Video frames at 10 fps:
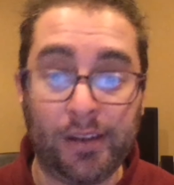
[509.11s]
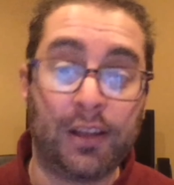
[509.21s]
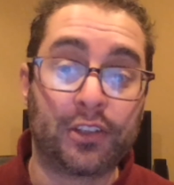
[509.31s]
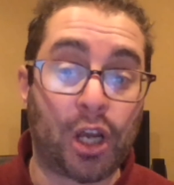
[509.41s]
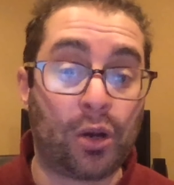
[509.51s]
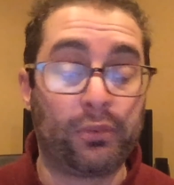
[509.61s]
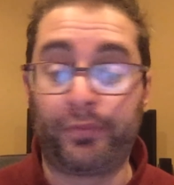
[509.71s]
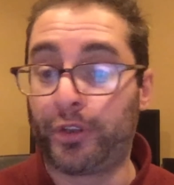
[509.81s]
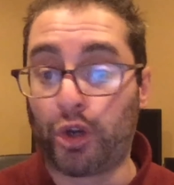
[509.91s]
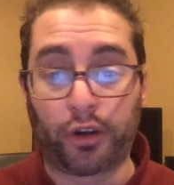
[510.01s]
So,
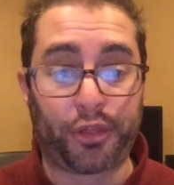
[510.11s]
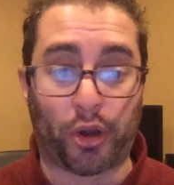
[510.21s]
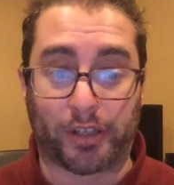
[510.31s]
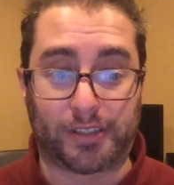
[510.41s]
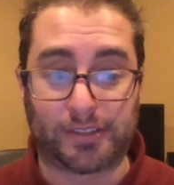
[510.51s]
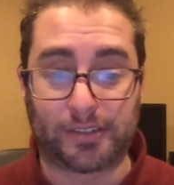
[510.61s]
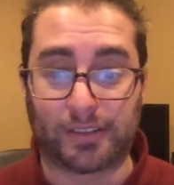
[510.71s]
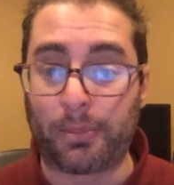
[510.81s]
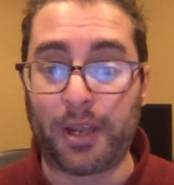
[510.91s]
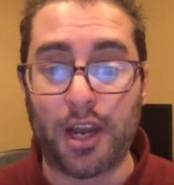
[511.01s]
your thoughts.
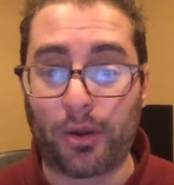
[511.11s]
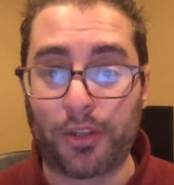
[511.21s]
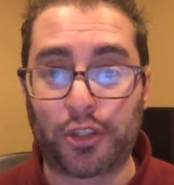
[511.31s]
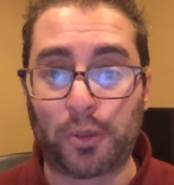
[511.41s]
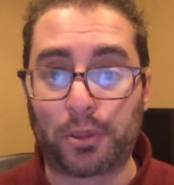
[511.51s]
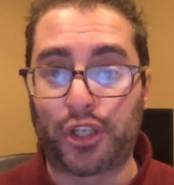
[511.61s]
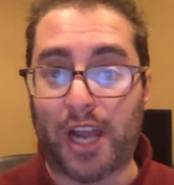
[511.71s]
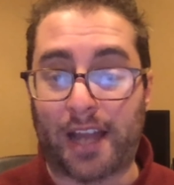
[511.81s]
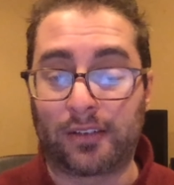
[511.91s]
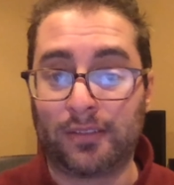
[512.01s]
Let me know in the Super
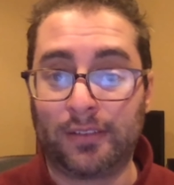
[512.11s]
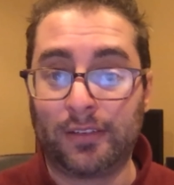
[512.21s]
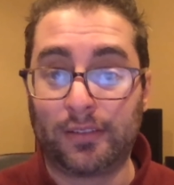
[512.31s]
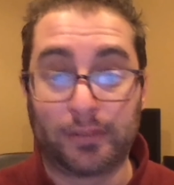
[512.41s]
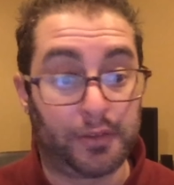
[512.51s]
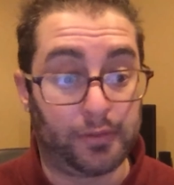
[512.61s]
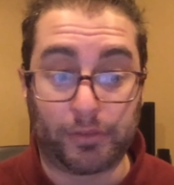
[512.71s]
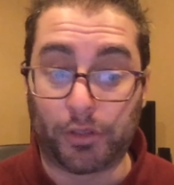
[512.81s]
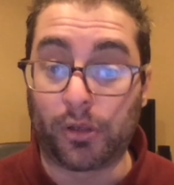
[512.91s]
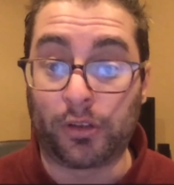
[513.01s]
Chat.
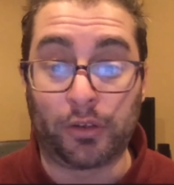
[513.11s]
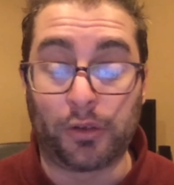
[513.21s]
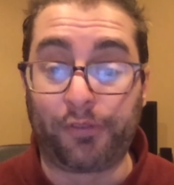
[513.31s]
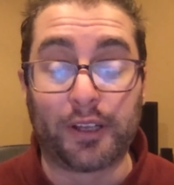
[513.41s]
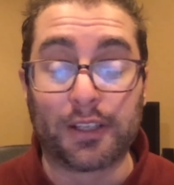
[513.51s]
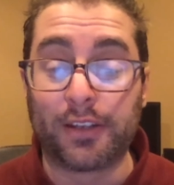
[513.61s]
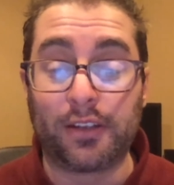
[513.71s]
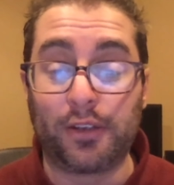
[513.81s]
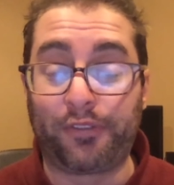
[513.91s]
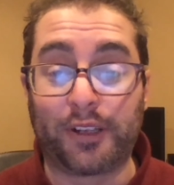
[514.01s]
You feeling
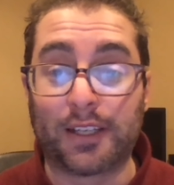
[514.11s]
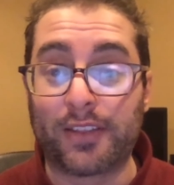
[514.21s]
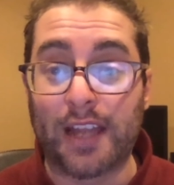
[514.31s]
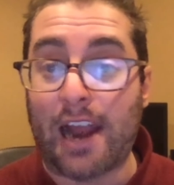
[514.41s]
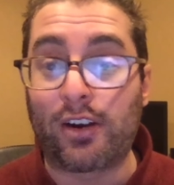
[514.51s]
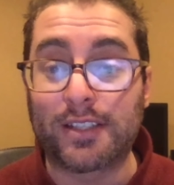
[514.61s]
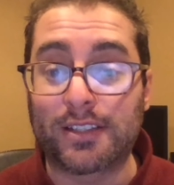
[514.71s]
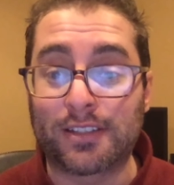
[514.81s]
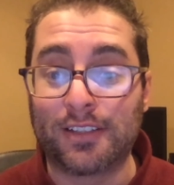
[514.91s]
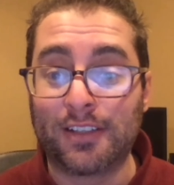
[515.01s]
the
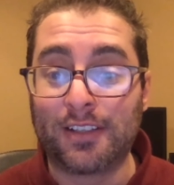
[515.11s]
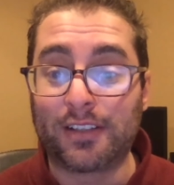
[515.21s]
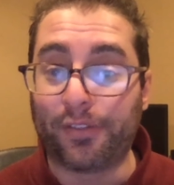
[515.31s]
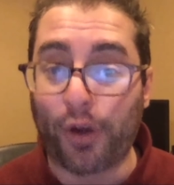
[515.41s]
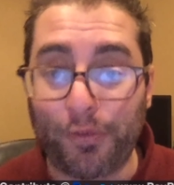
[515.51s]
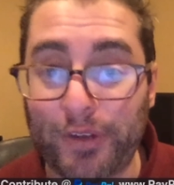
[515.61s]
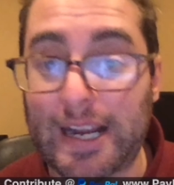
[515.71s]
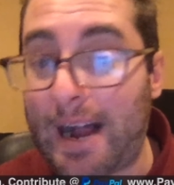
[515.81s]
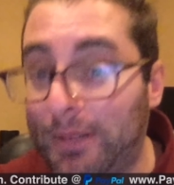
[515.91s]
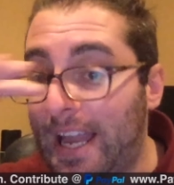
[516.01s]
Harris? You voting for
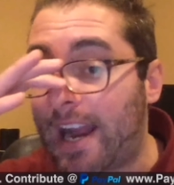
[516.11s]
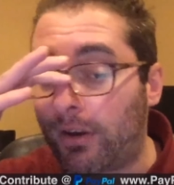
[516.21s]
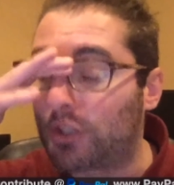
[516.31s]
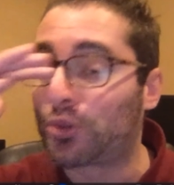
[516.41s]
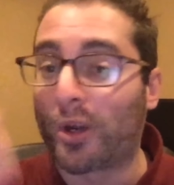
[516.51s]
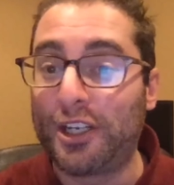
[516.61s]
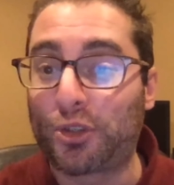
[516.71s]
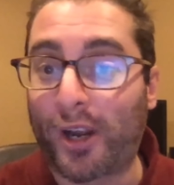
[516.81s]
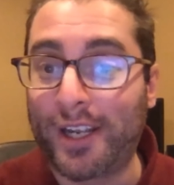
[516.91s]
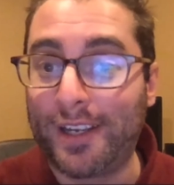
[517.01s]
Kamala Harris
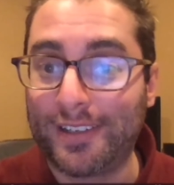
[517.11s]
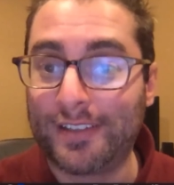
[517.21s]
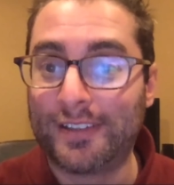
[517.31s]
2020?